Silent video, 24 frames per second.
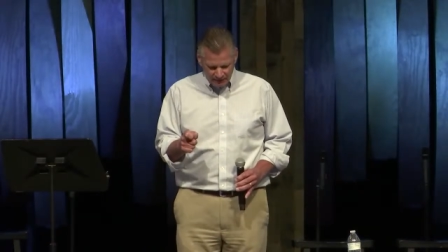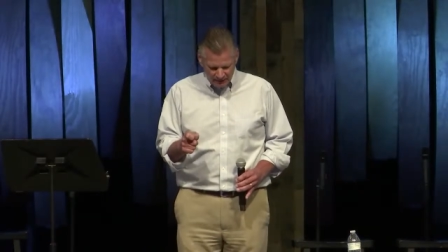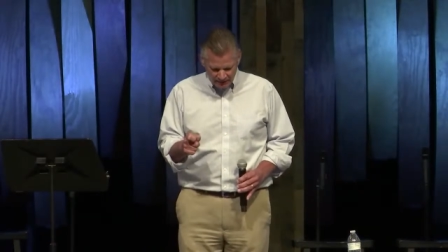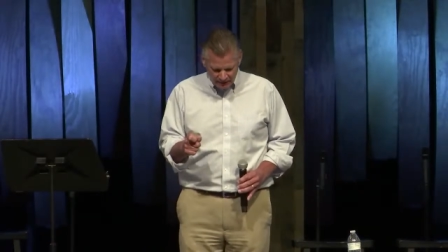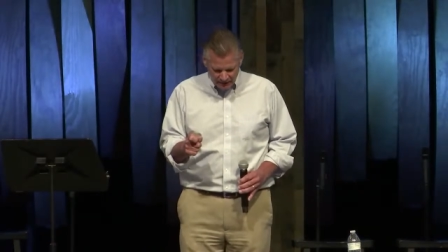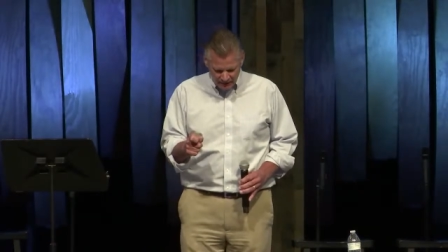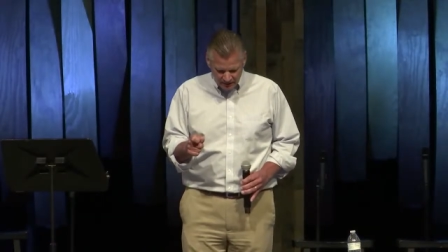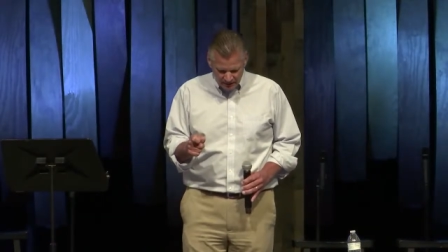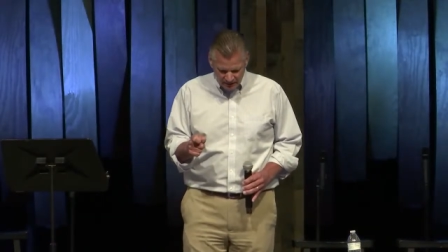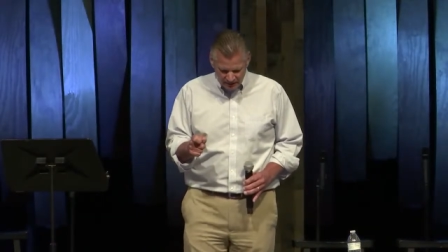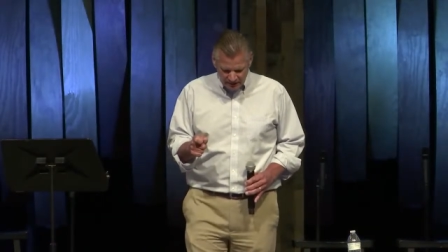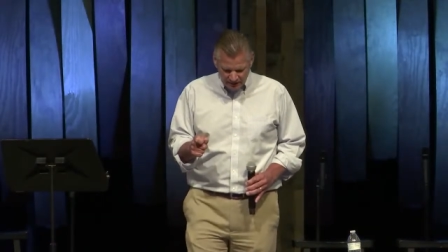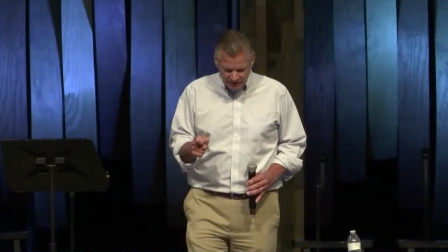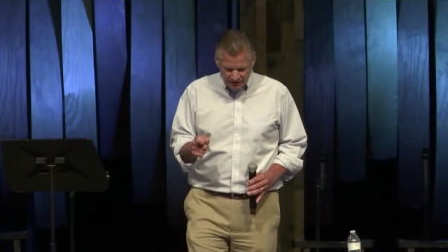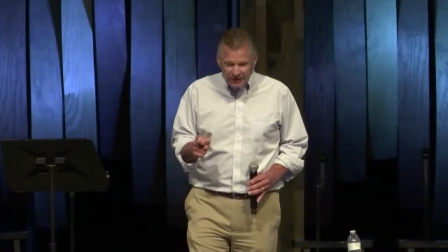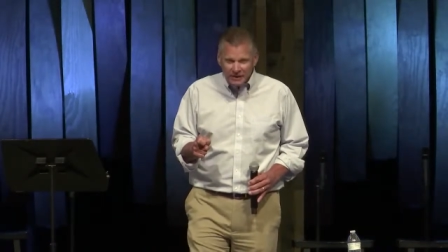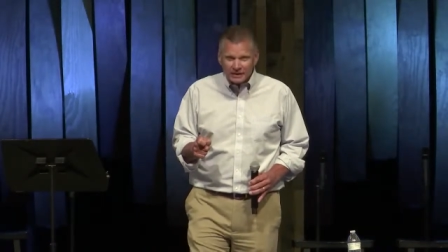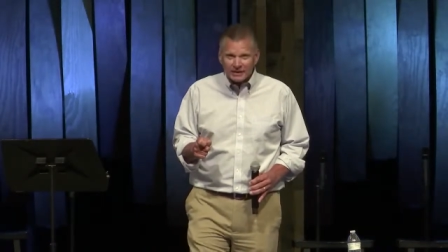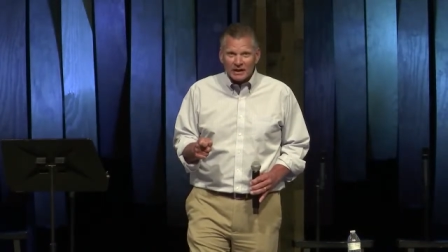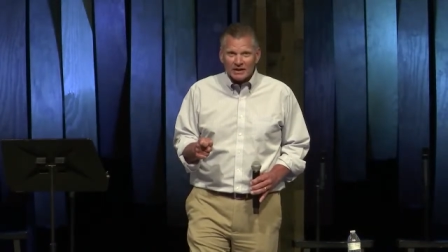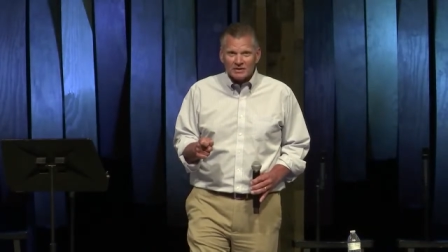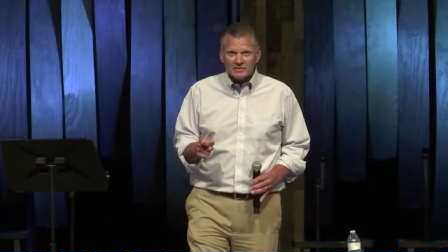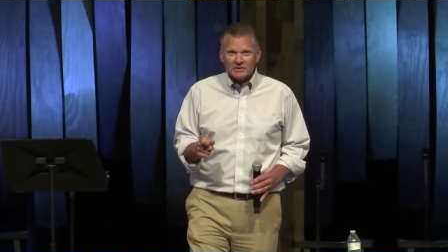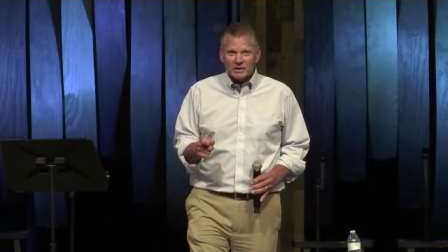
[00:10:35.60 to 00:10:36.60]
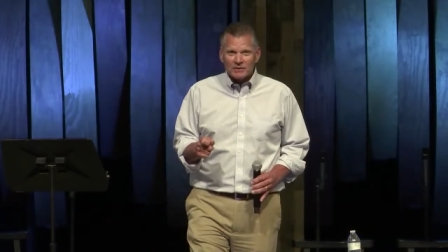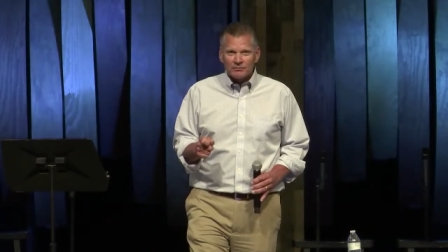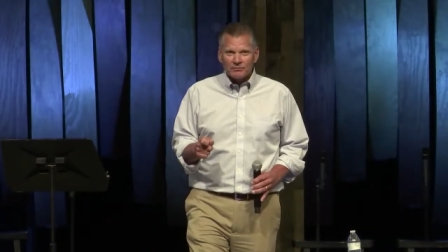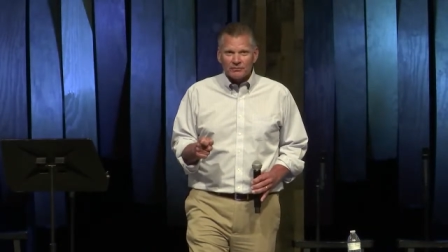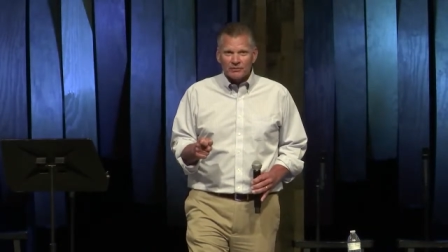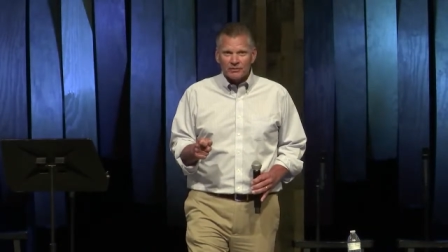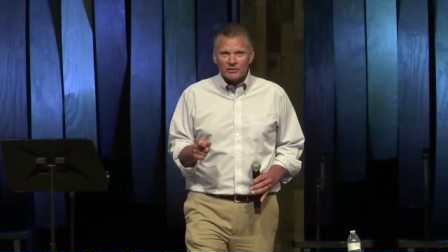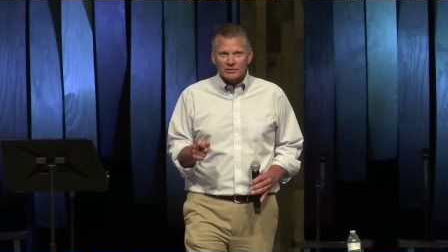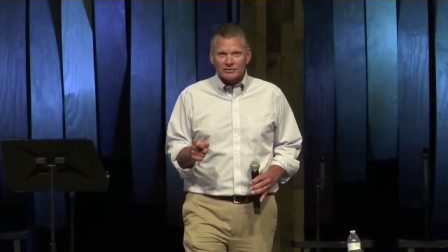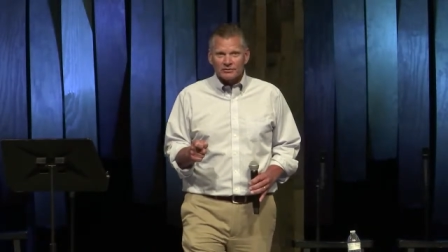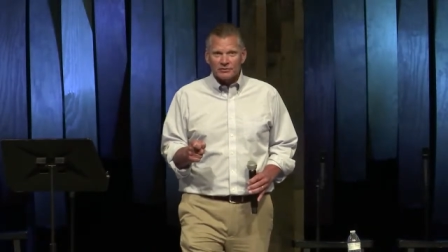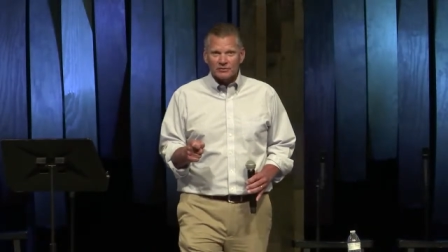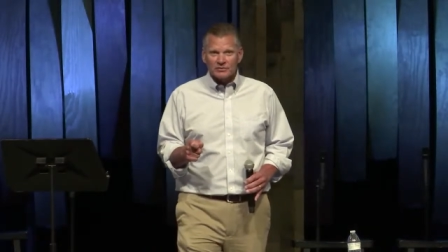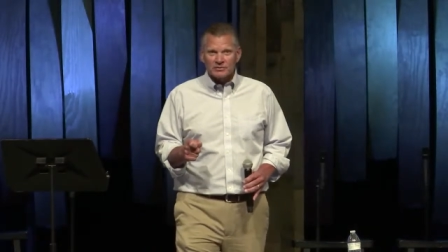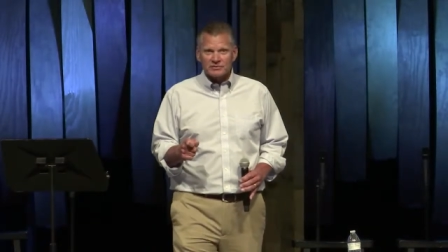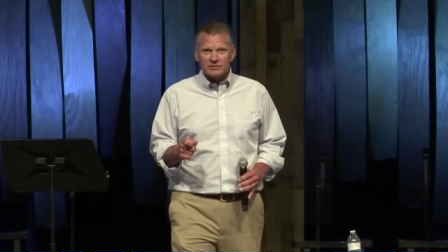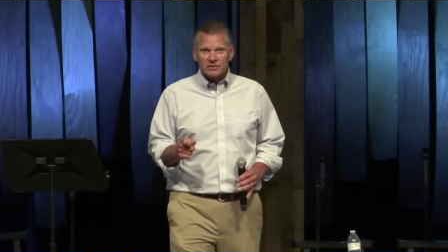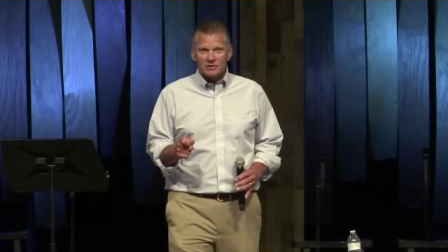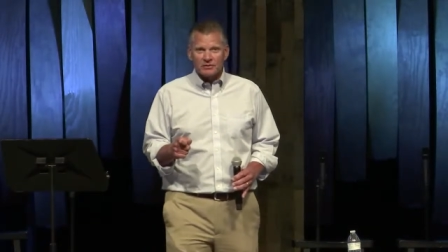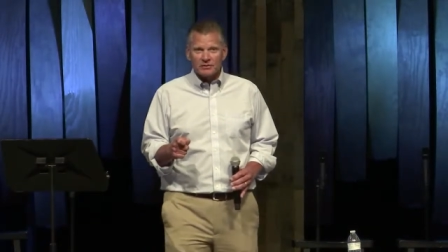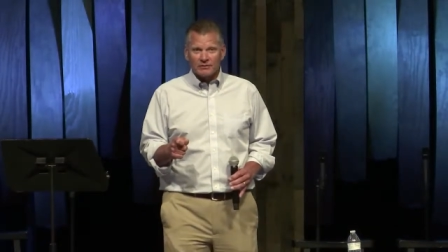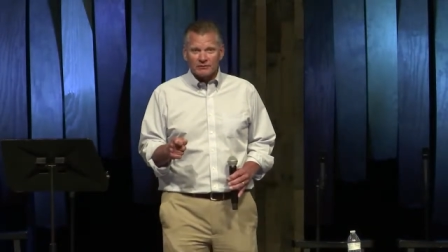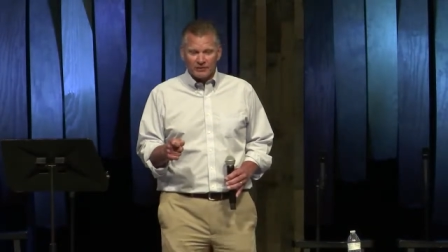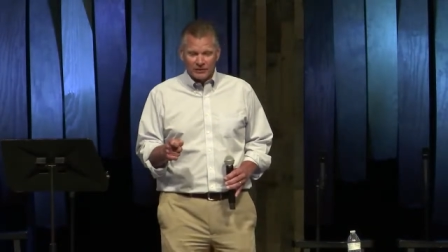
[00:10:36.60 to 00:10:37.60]
take that
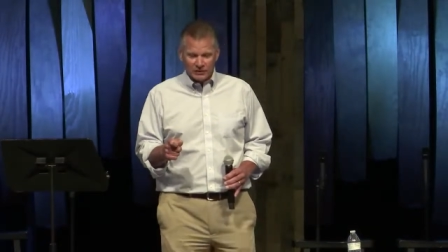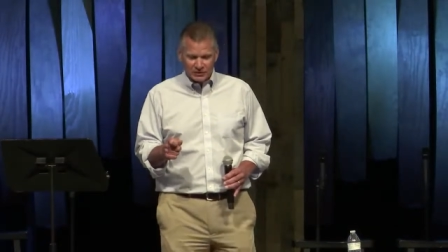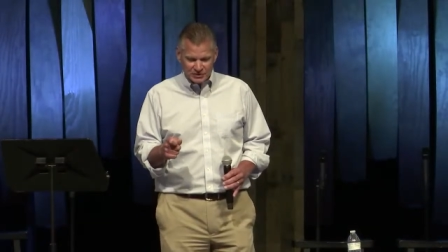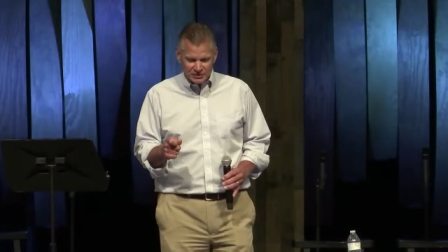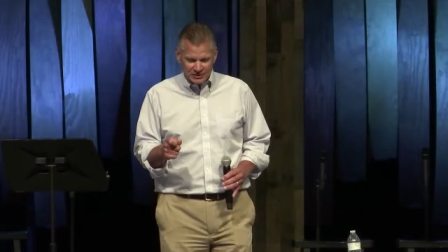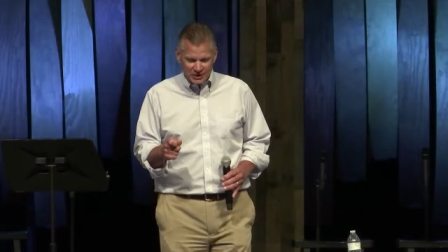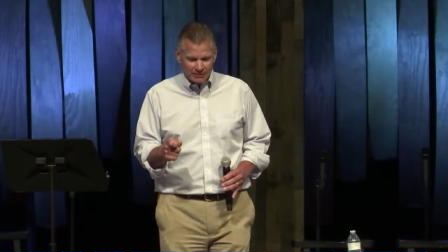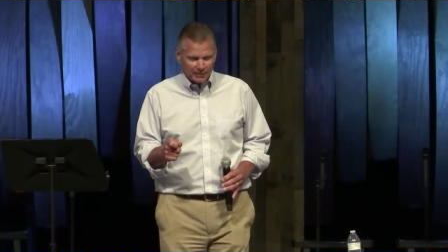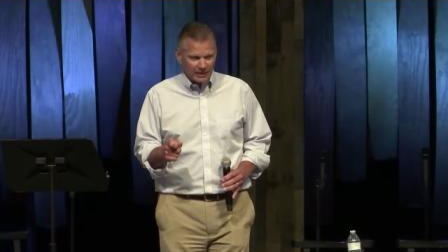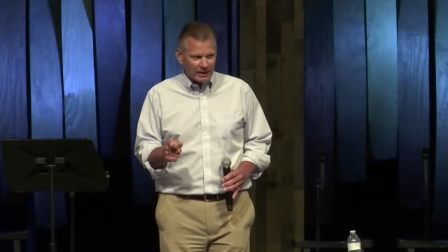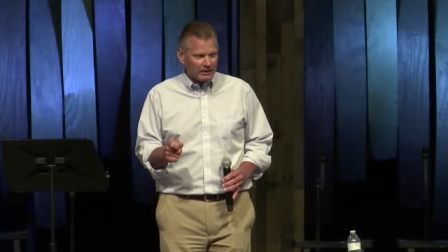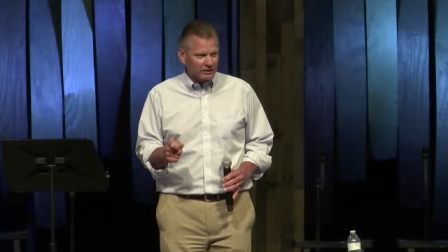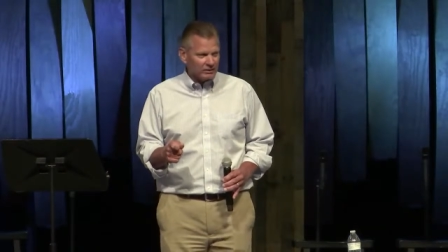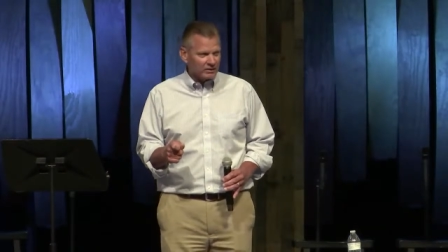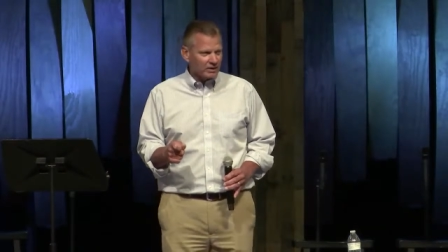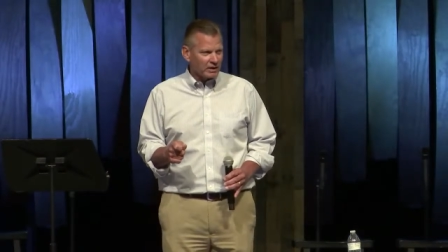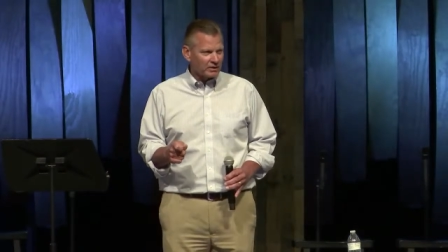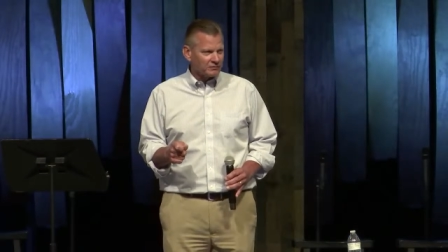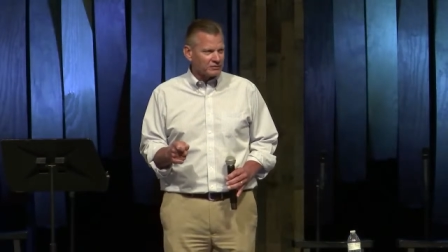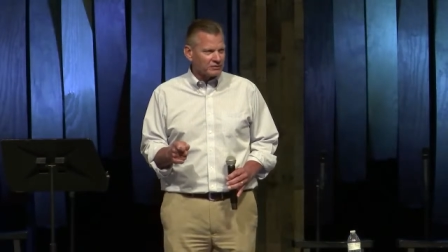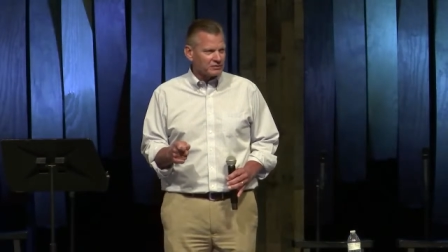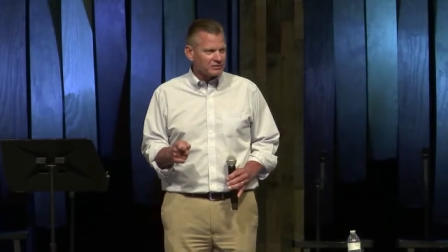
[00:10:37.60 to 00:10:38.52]
first step out of your comfort zone.